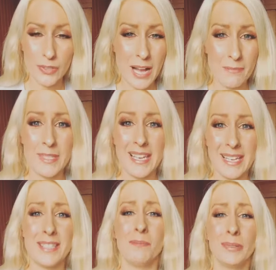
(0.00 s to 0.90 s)
comes
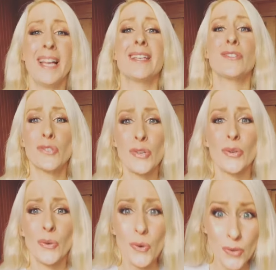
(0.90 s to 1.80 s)
into play
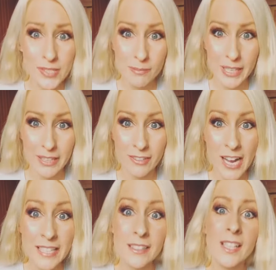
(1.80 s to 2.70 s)
so awesomely,
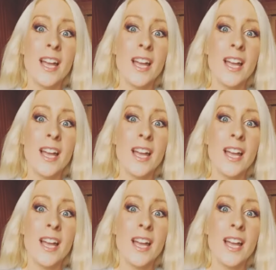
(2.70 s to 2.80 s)
right?